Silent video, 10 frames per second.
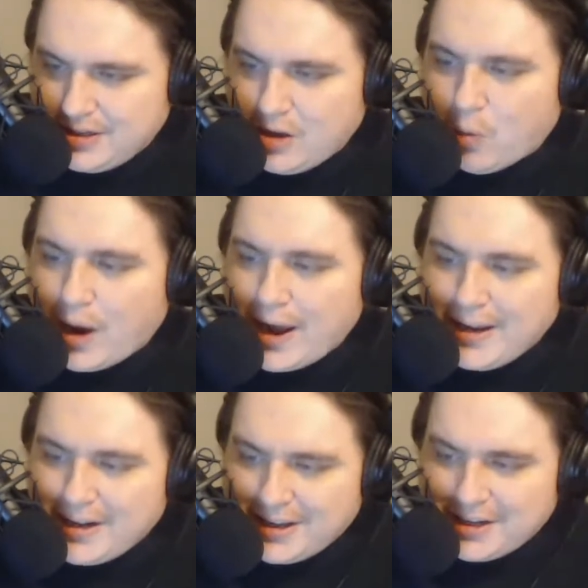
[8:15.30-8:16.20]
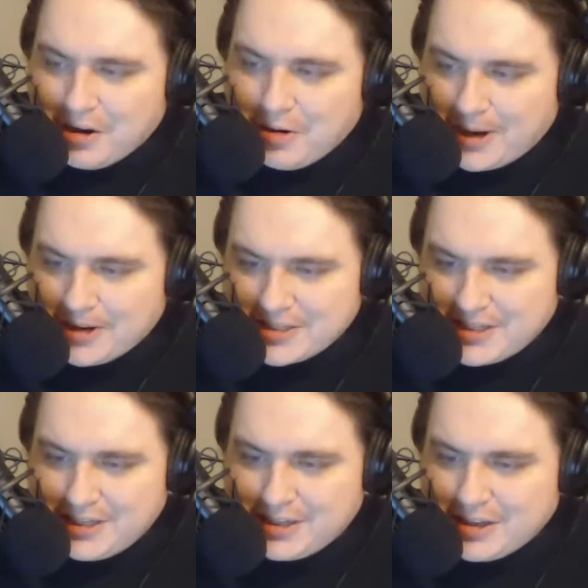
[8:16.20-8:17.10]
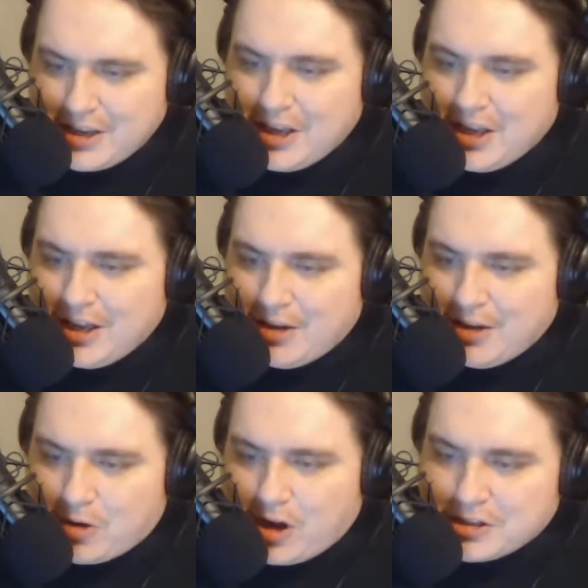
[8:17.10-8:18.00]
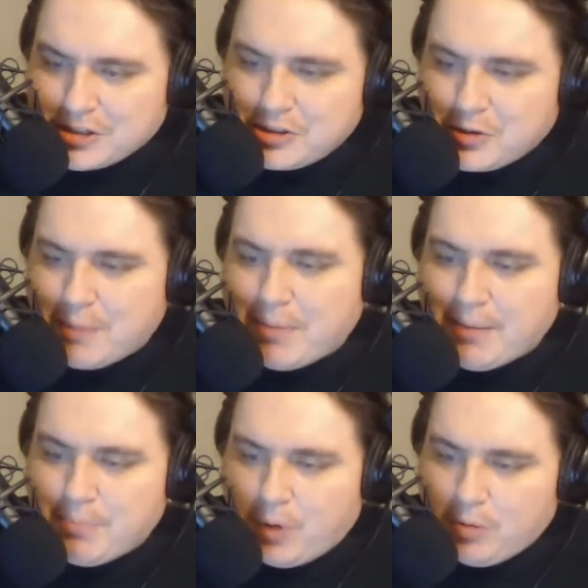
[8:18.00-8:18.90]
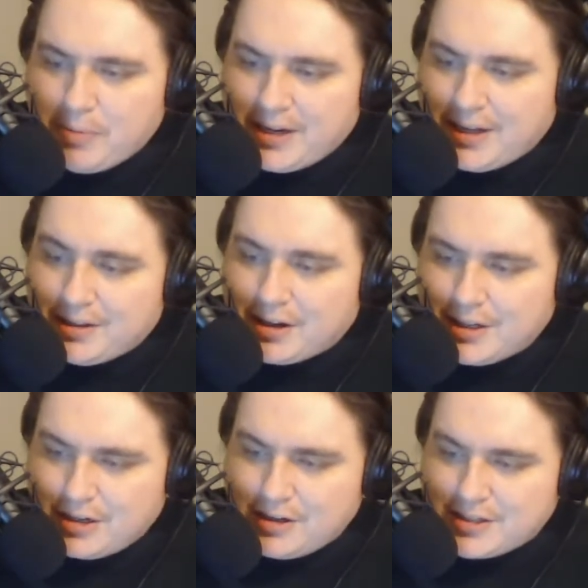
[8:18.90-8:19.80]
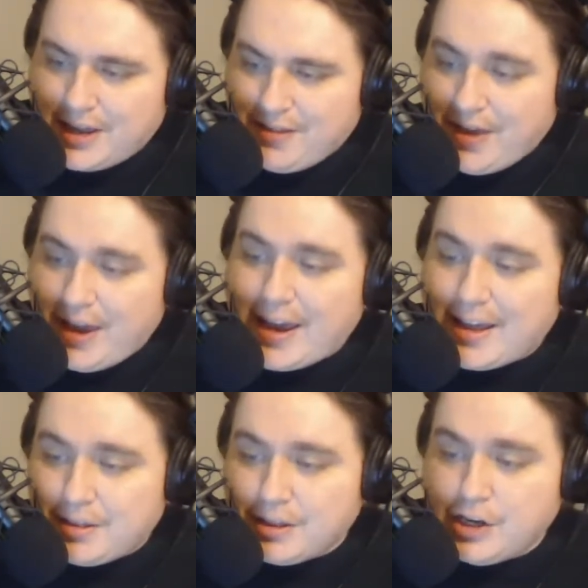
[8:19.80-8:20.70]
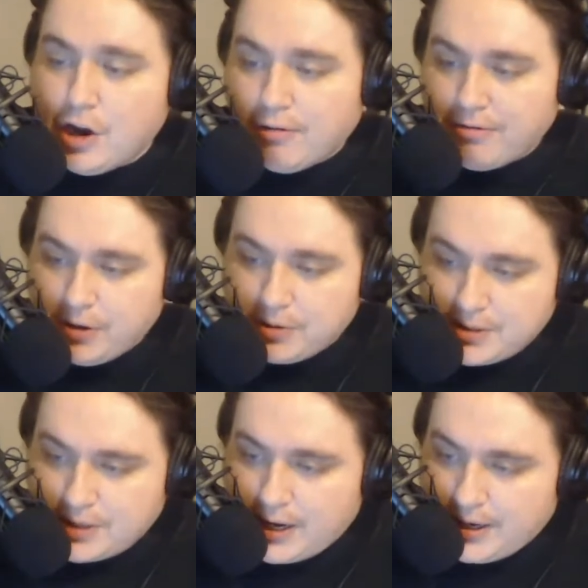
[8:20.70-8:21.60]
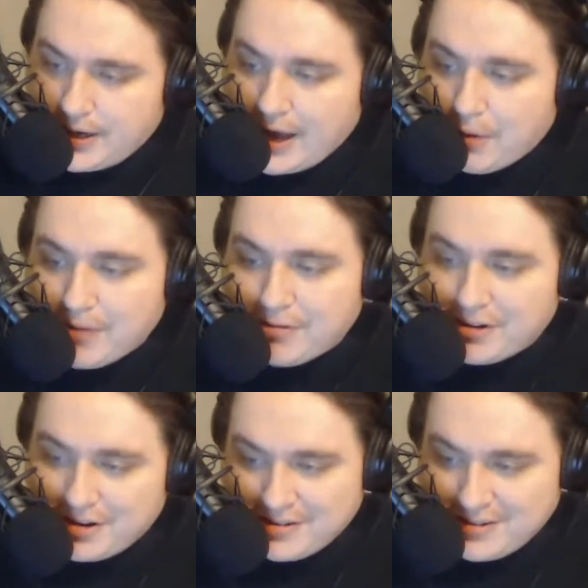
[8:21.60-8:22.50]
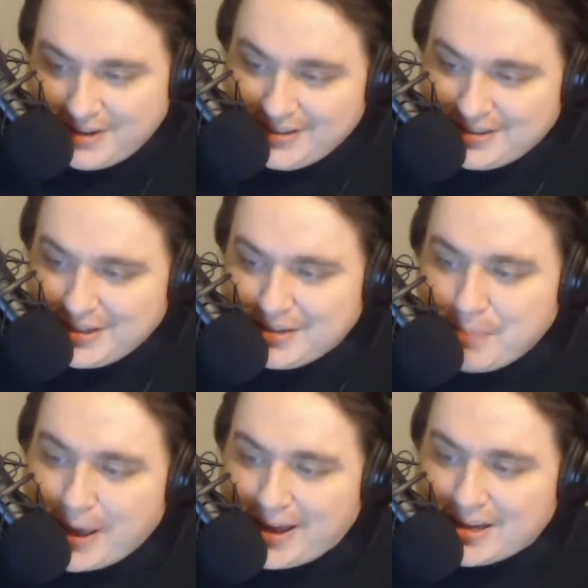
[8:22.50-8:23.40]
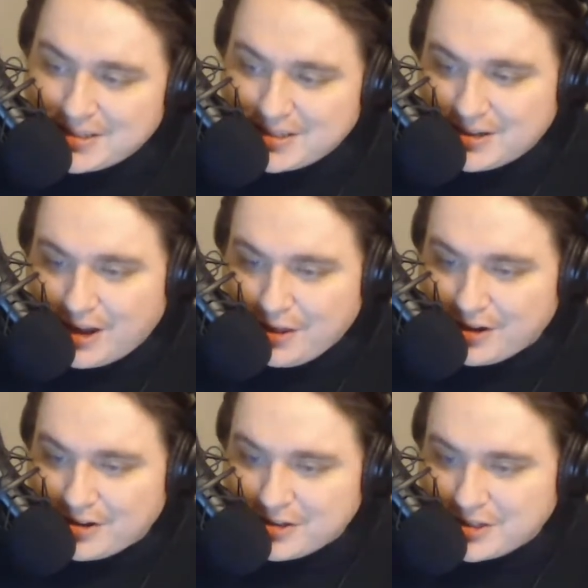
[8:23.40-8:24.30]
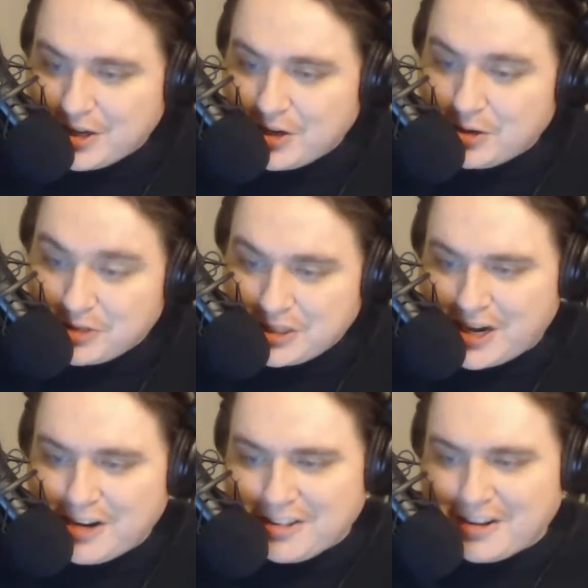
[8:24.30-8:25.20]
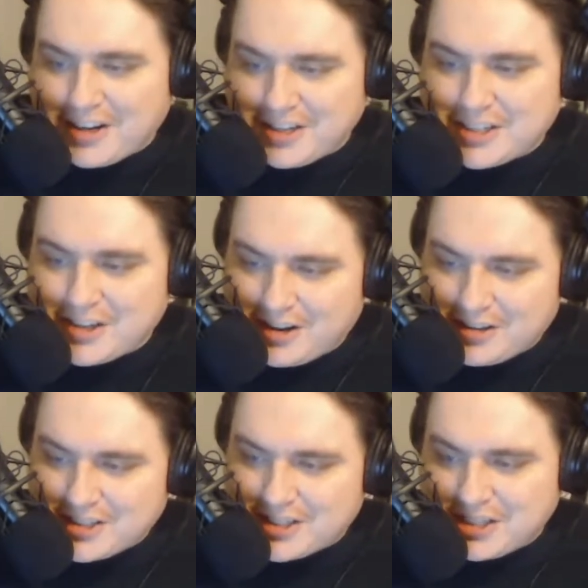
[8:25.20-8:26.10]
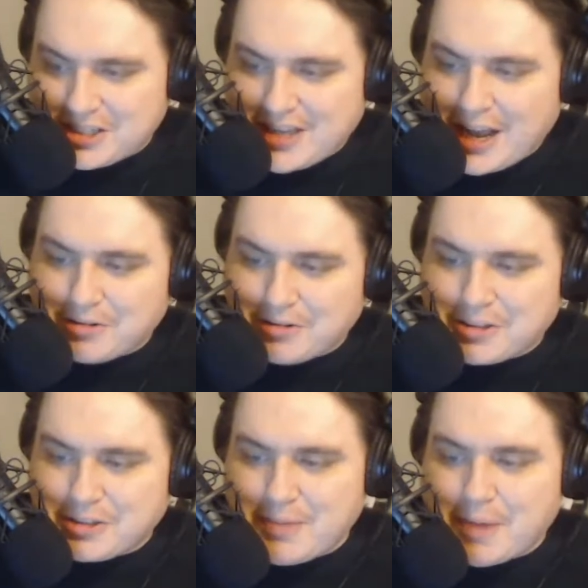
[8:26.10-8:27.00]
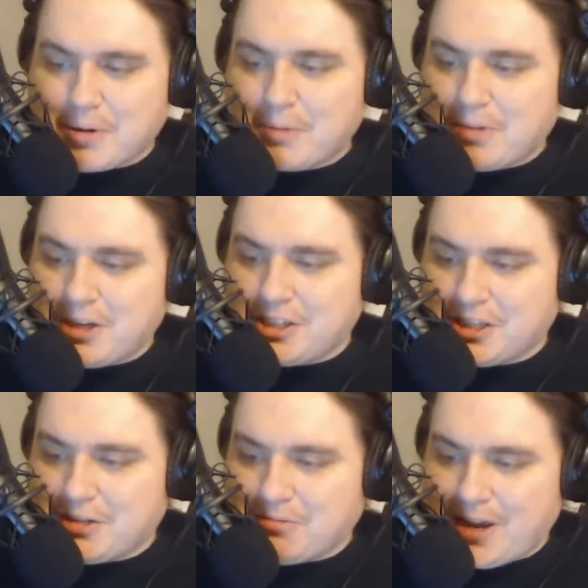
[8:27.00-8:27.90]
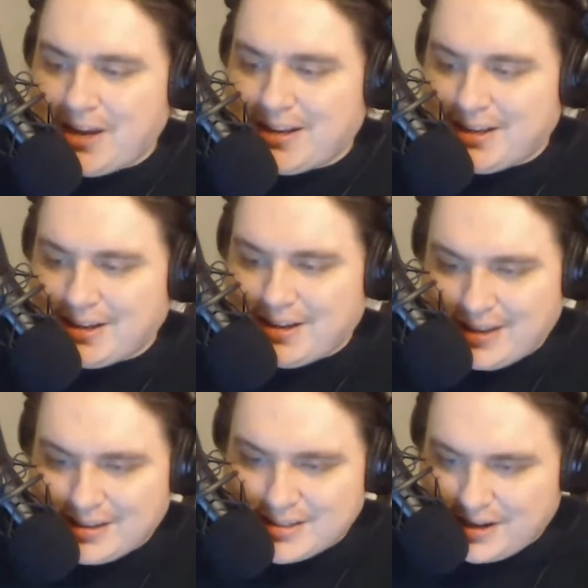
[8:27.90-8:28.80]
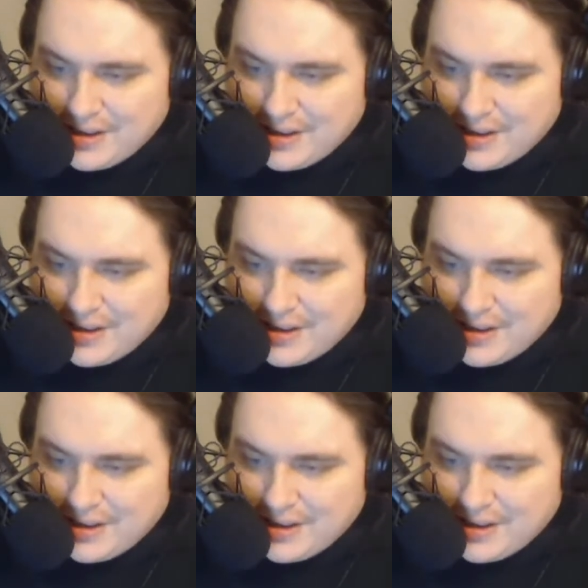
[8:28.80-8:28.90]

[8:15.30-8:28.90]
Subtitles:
Wyatt and Nowowski were also joined by Bowman in their concerns, and they had the no vote on it. However, it did pass. Others who shared their concerns, such as Councilmember Pridgeon, weighed in and said,